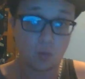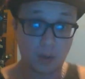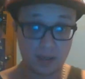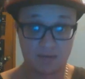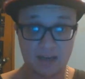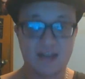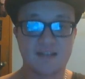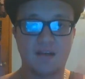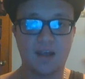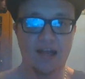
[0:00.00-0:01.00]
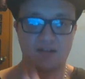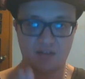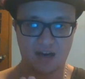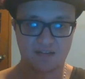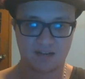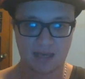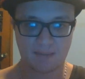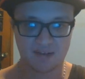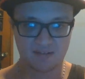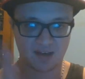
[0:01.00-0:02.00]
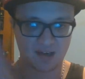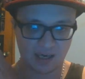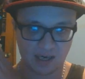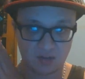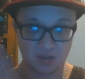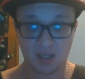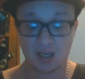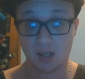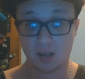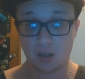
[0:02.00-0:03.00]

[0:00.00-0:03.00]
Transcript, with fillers: What up guys, it's Grantz Comics here, and today